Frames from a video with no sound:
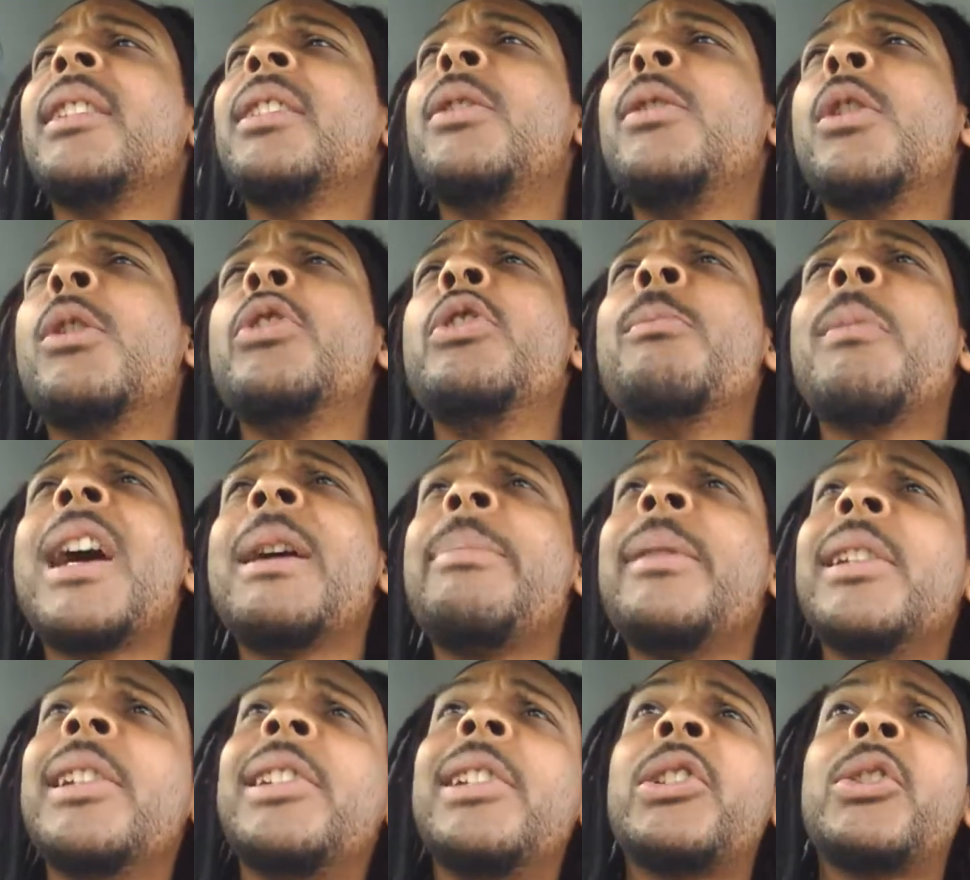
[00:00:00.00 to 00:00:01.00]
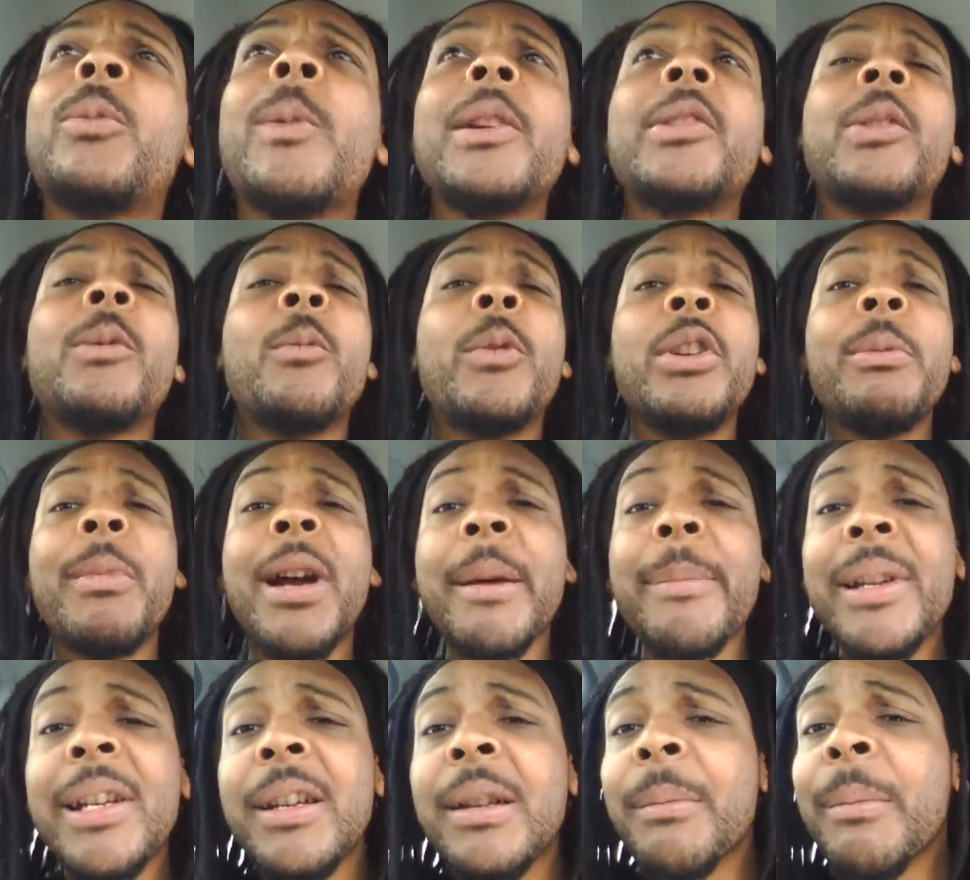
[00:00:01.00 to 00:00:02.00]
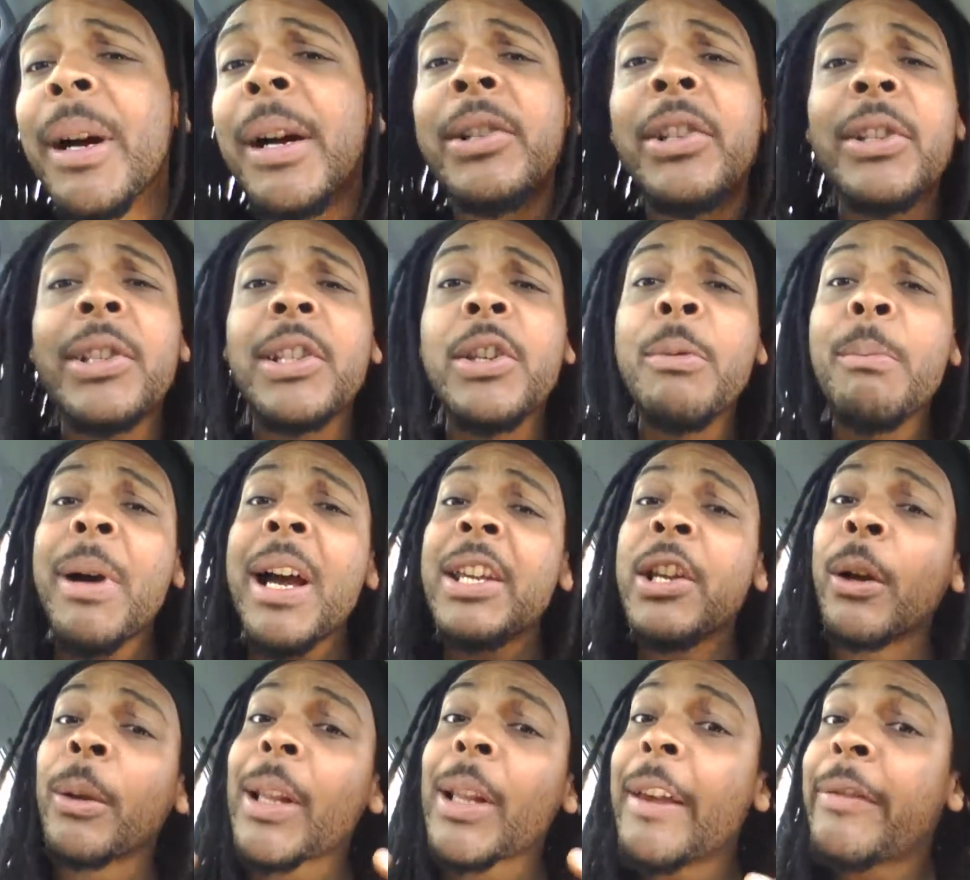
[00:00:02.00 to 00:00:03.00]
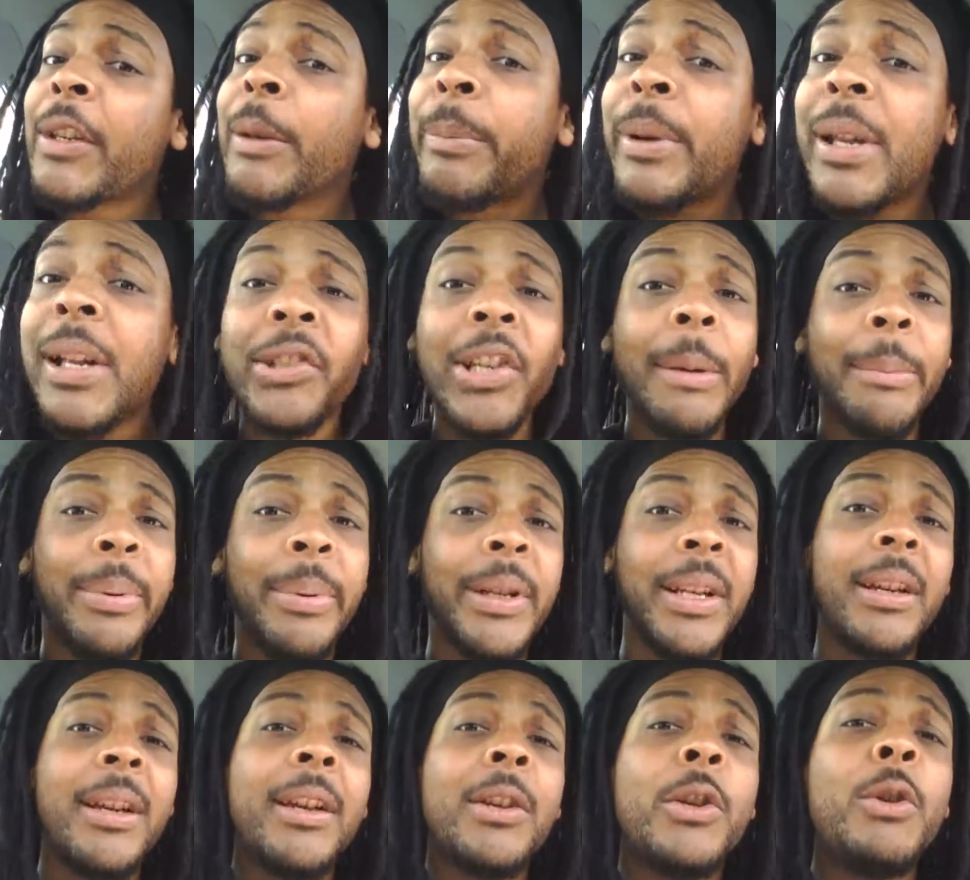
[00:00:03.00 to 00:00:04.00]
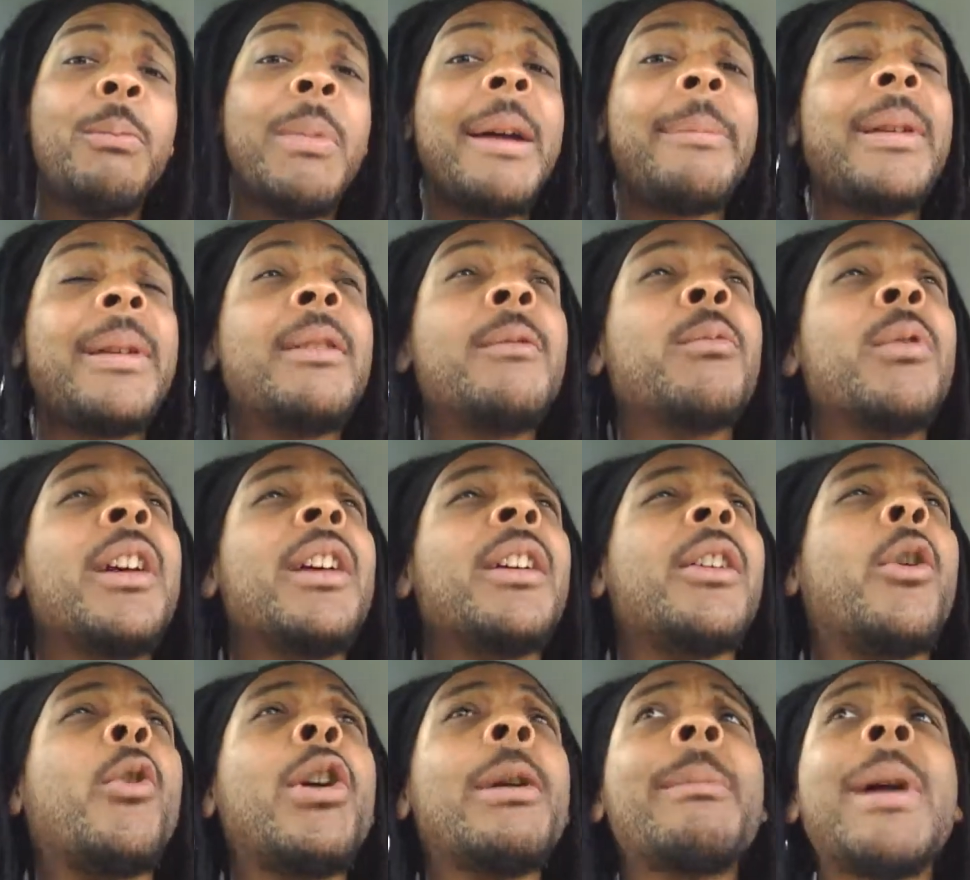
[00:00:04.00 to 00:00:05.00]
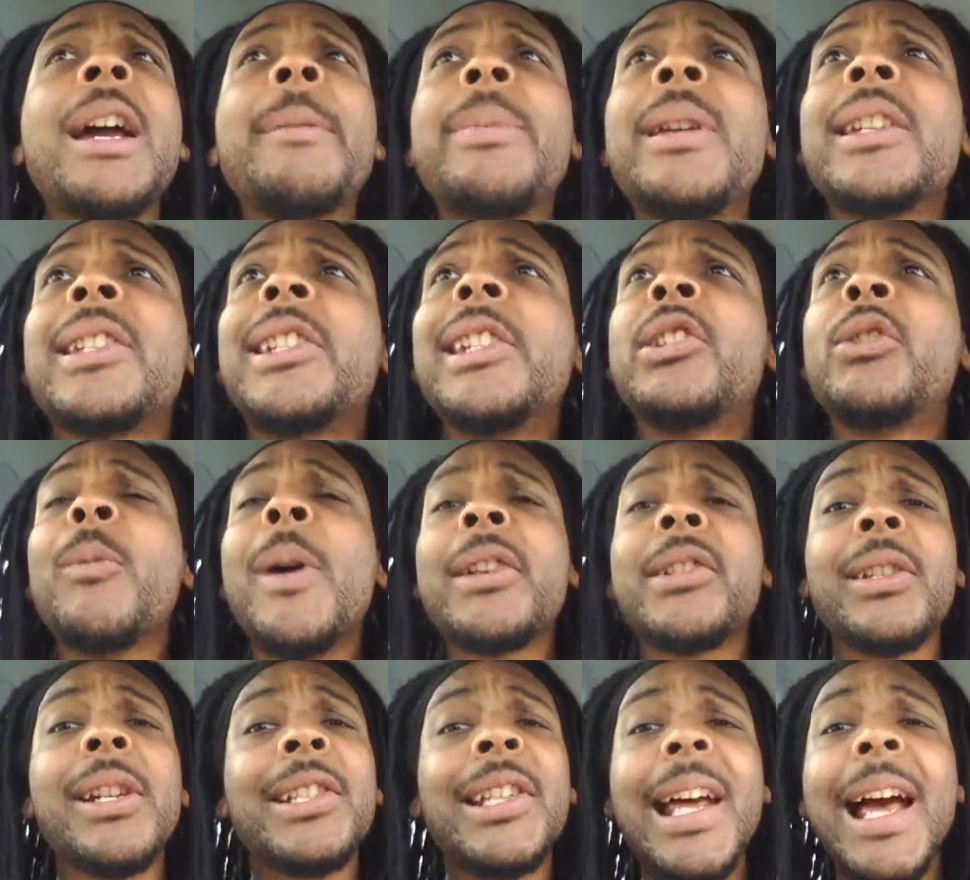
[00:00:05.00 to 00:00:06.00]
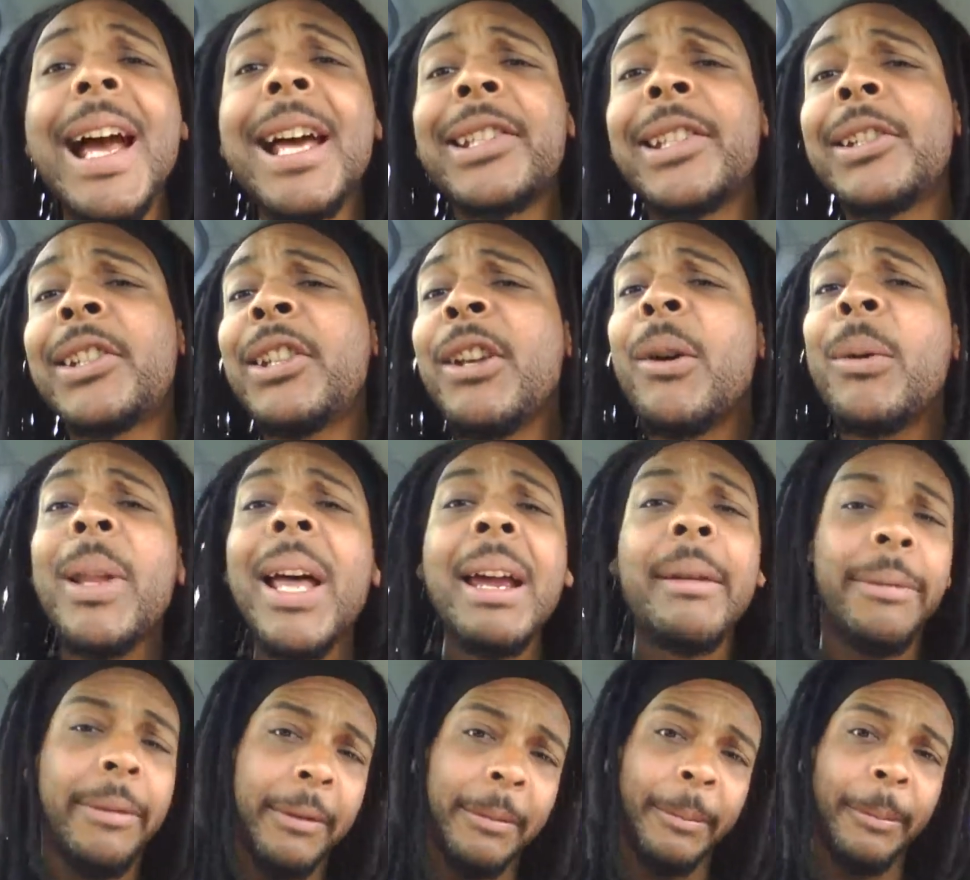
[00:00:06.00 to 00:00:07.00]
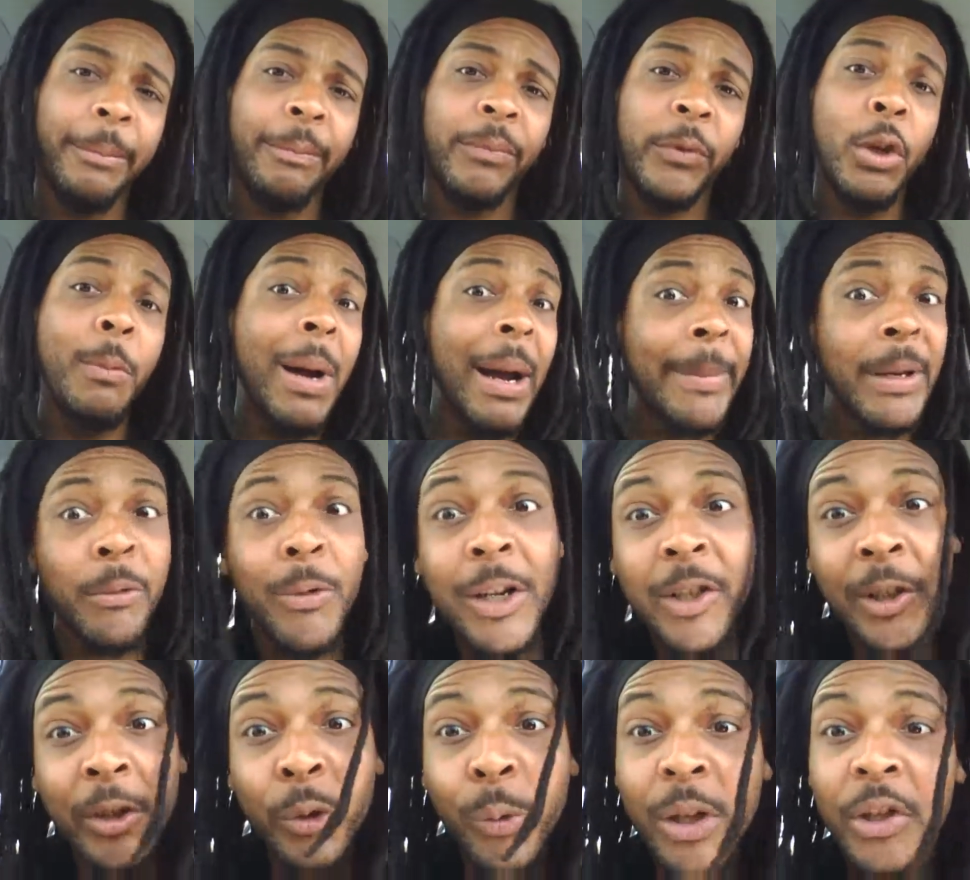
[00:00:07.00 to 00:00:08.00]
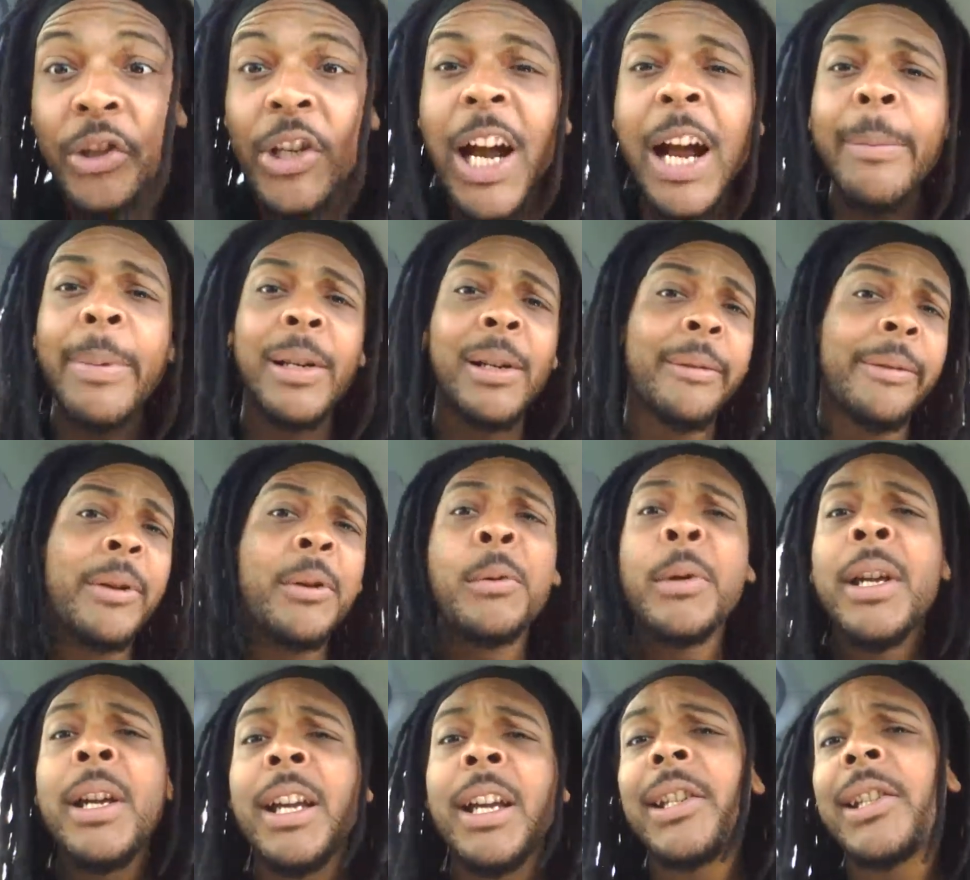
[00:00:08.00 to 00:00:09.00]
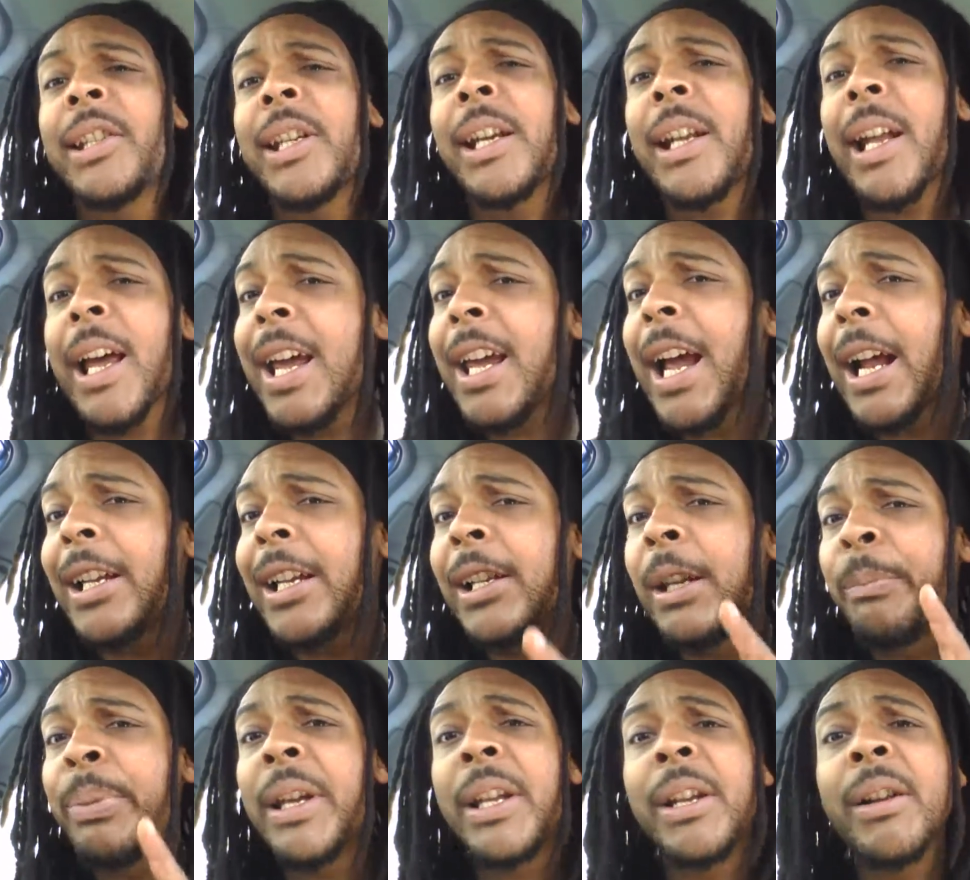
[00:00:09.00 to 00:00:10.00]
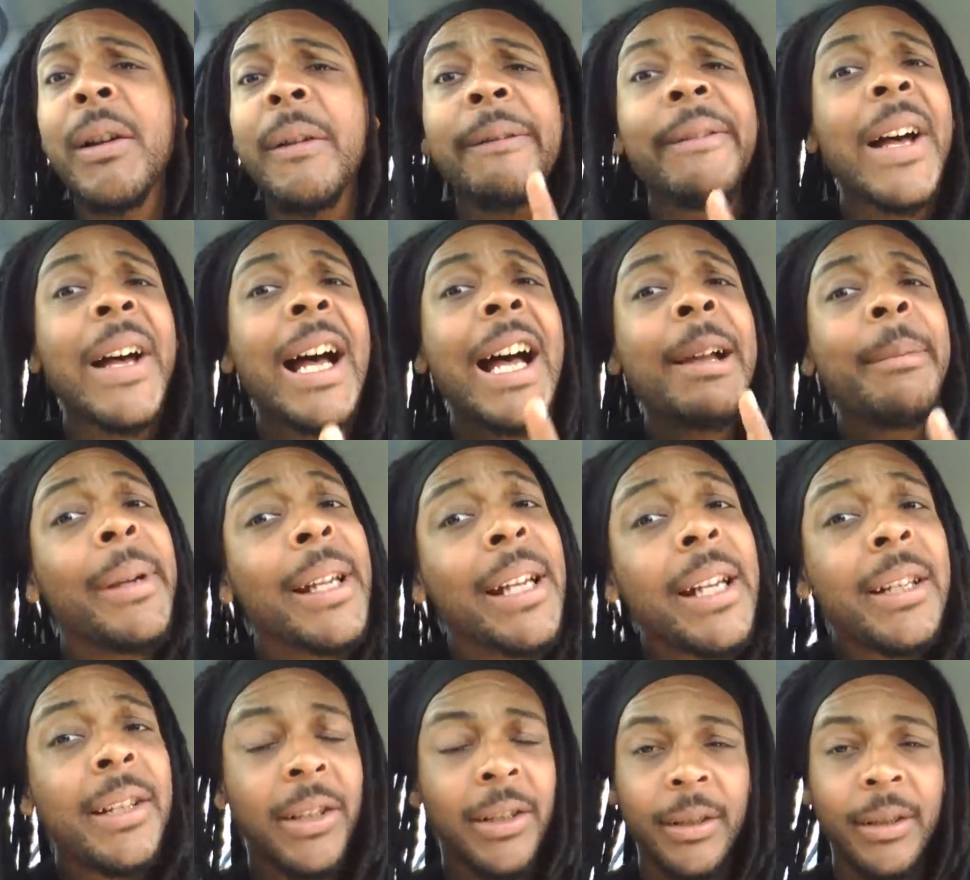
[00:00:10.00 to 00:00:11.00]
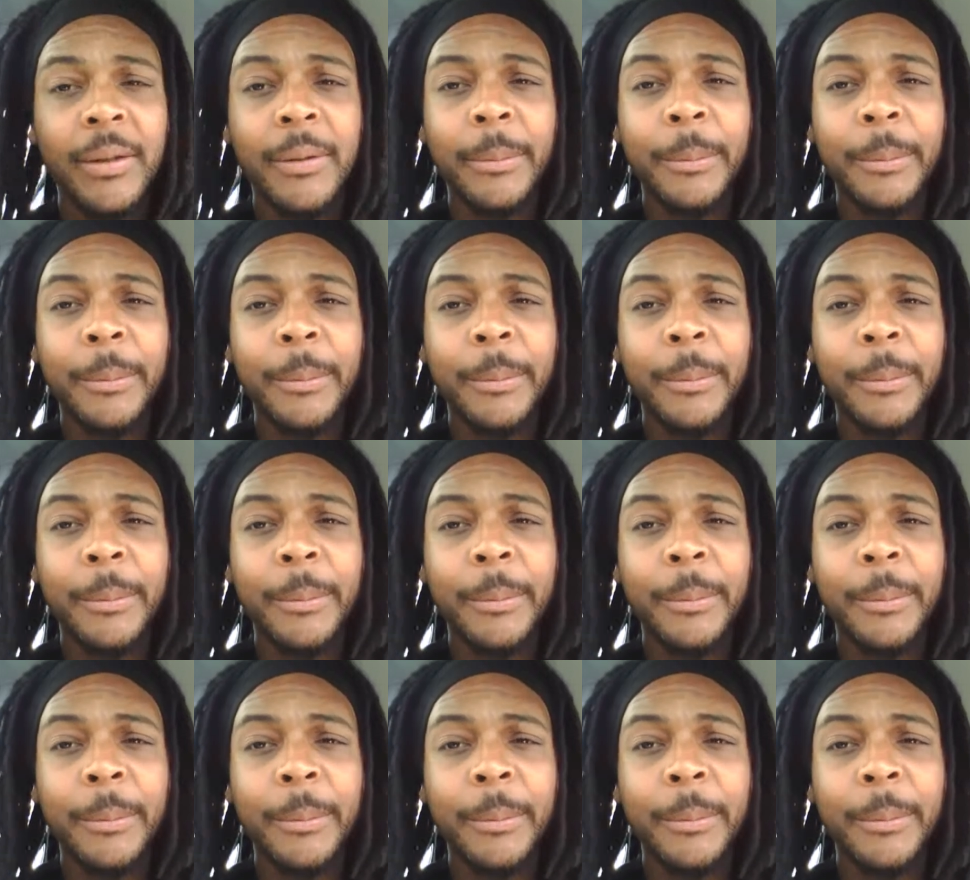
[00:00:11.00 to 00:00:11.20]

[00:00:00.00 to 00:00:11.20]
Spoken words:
You might be in a situation where you might be in an emergency. Your life could be in jeopardy. Or it might be a situation that's an asset to your life. You might be rushing to a job interview and saying, hey, I need to be there in 5 minutes.